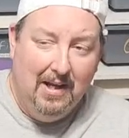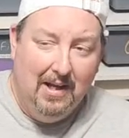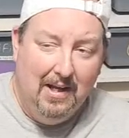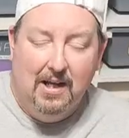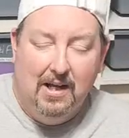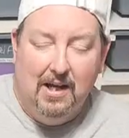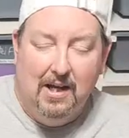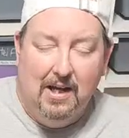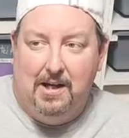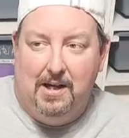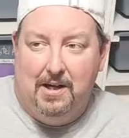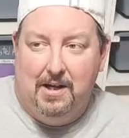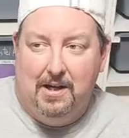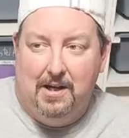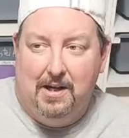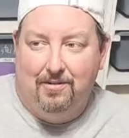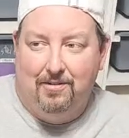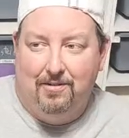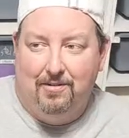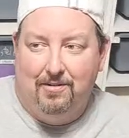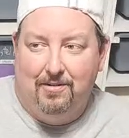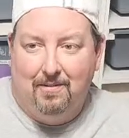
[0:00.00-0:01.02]

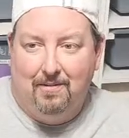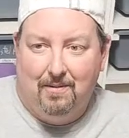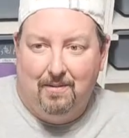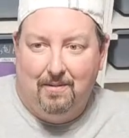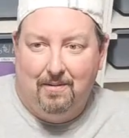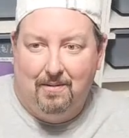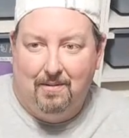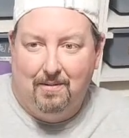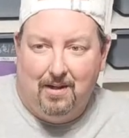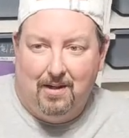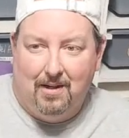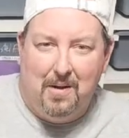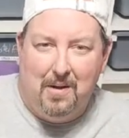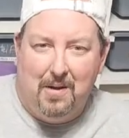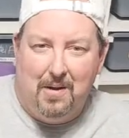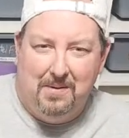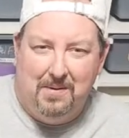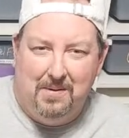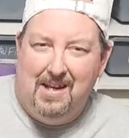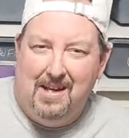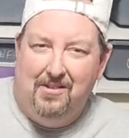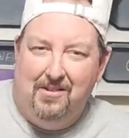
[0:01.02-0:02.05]
because uh, clown
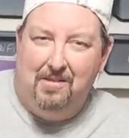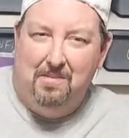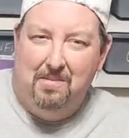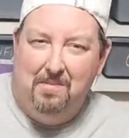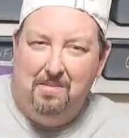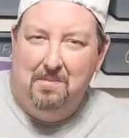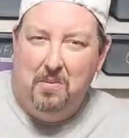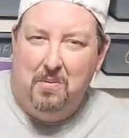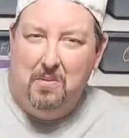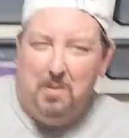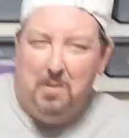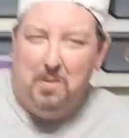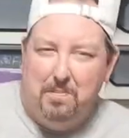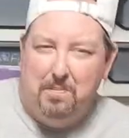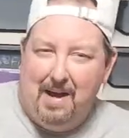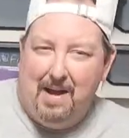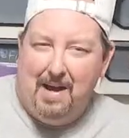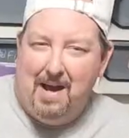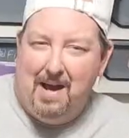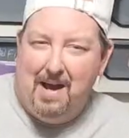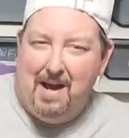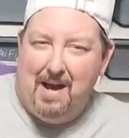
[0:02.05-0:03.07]
needs more
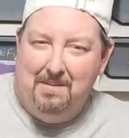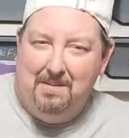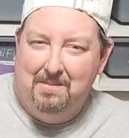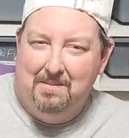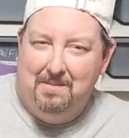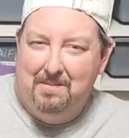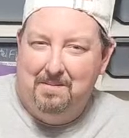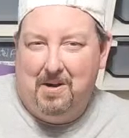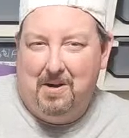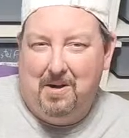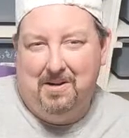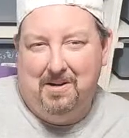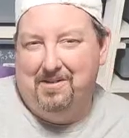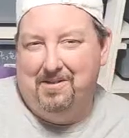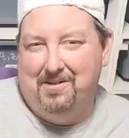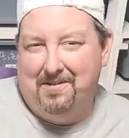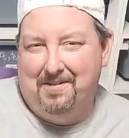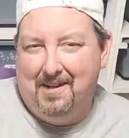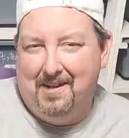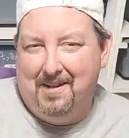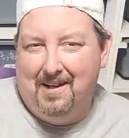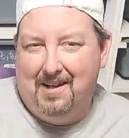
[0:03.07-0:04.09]
pattern.
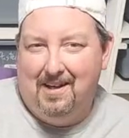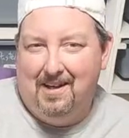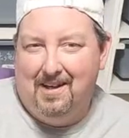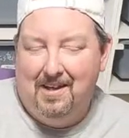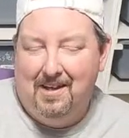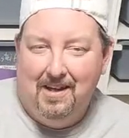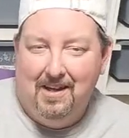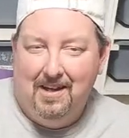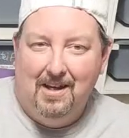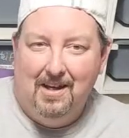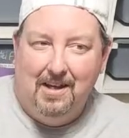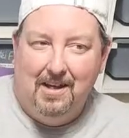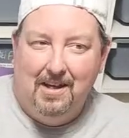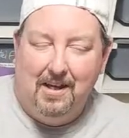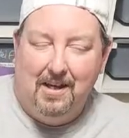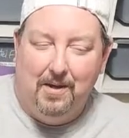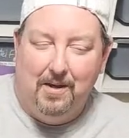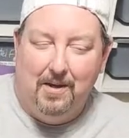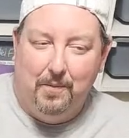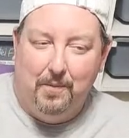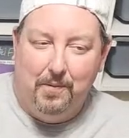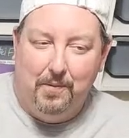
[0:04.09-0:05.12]
Honestly, you
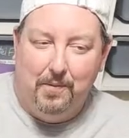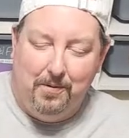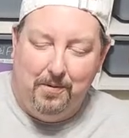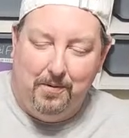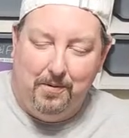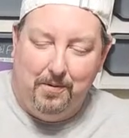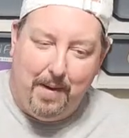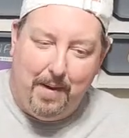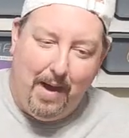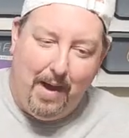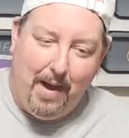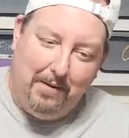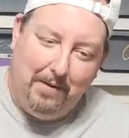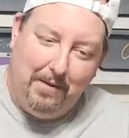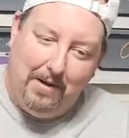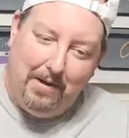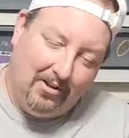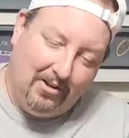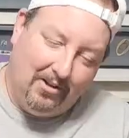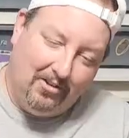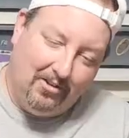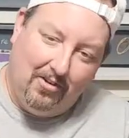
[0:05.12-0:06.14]
know, when you do pattern
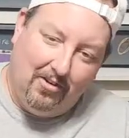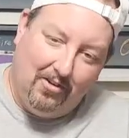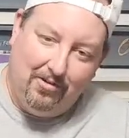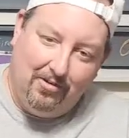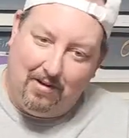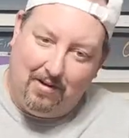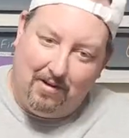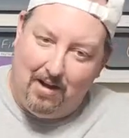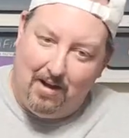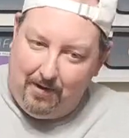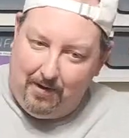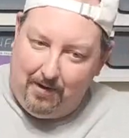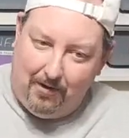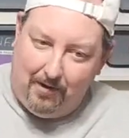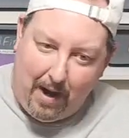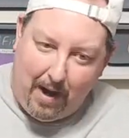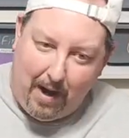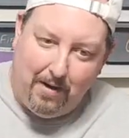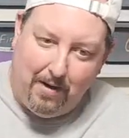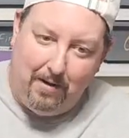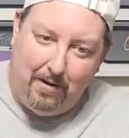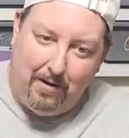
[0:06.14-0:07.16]
reduction things, clown like your
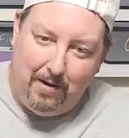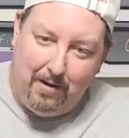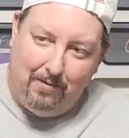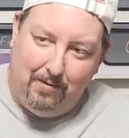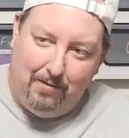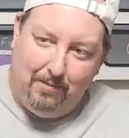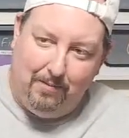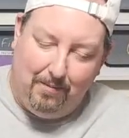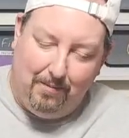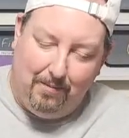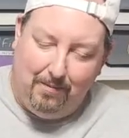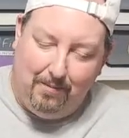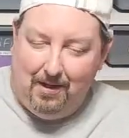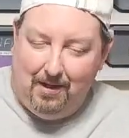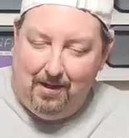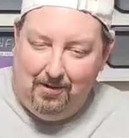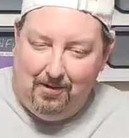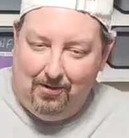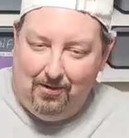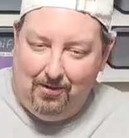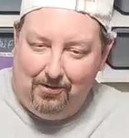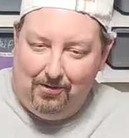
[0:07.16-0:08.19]
spider, it,
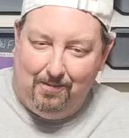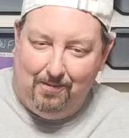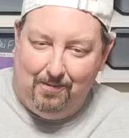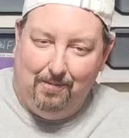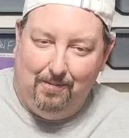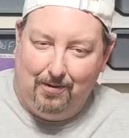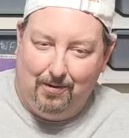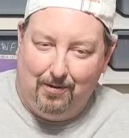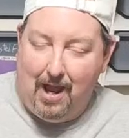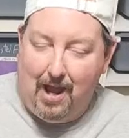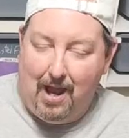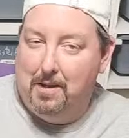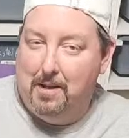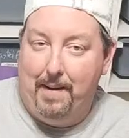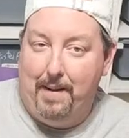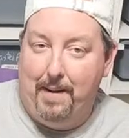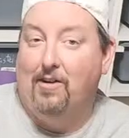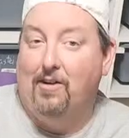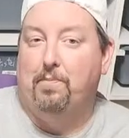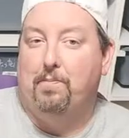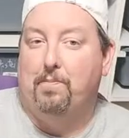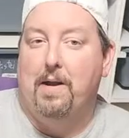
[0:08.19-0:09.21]
it just Caleb
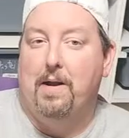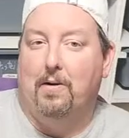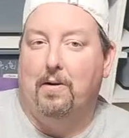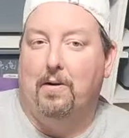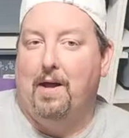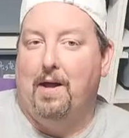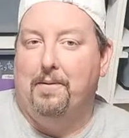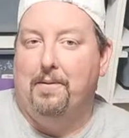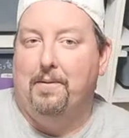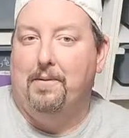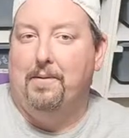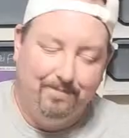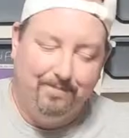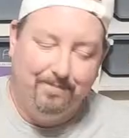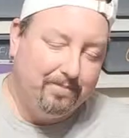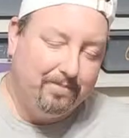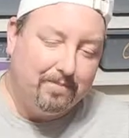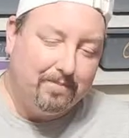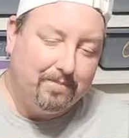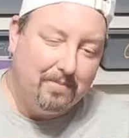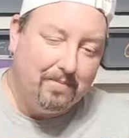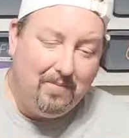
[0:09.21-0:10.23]
hates spider clown.
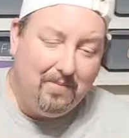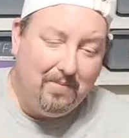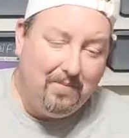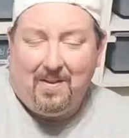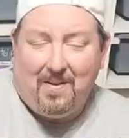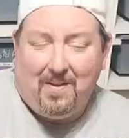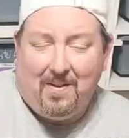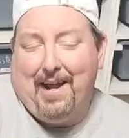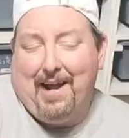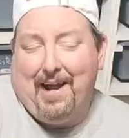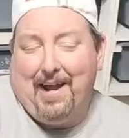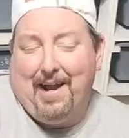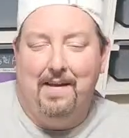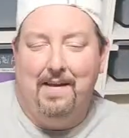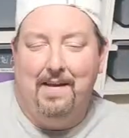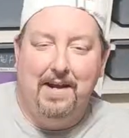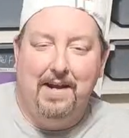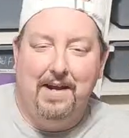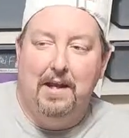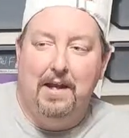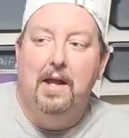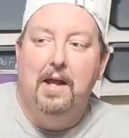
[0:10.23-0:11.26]
I kind of
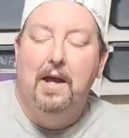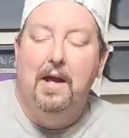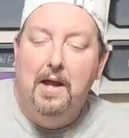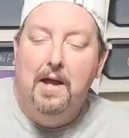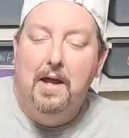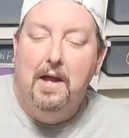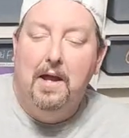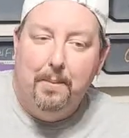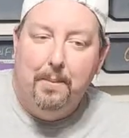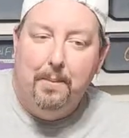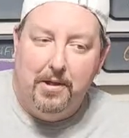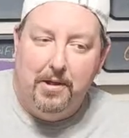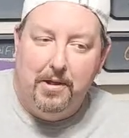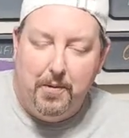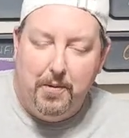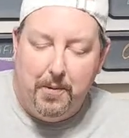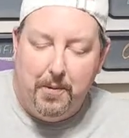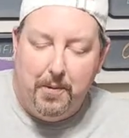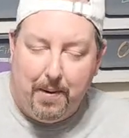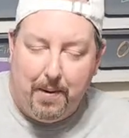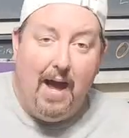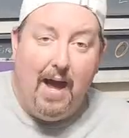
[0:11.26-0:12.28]
like it, but you'd
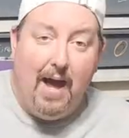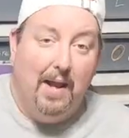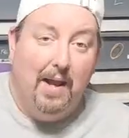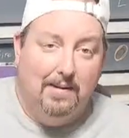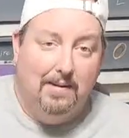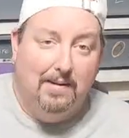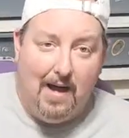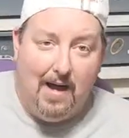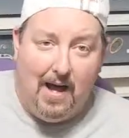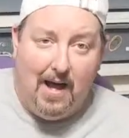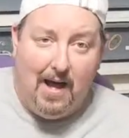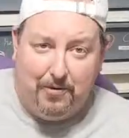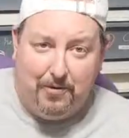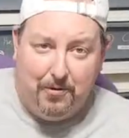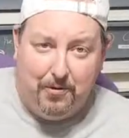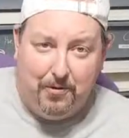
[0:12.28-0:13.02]
probably add a lot of cool